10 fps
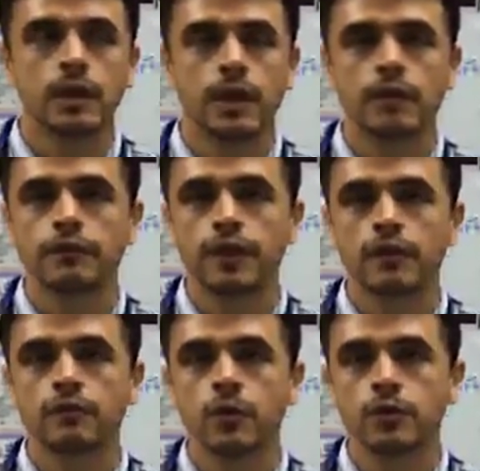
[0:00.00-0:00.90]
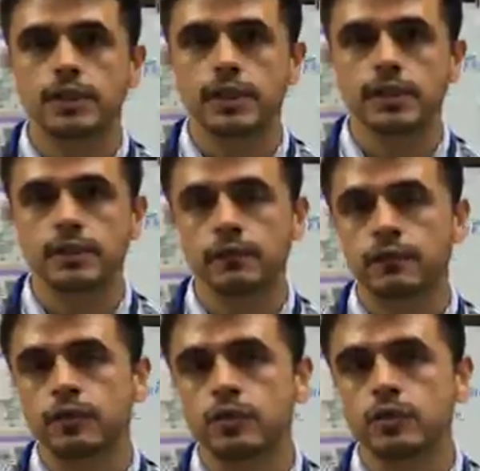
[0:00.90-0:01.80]
9 to 5 most days
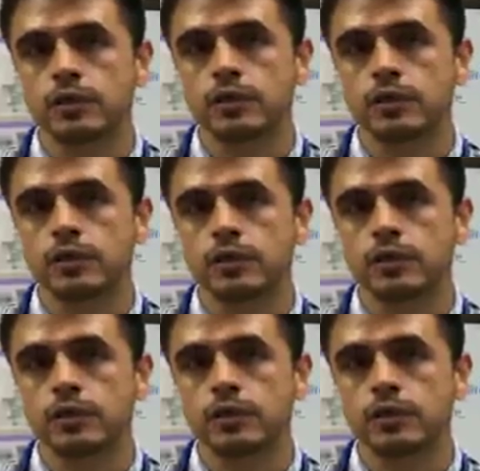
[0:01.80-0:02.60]
except for Tuesday. Running.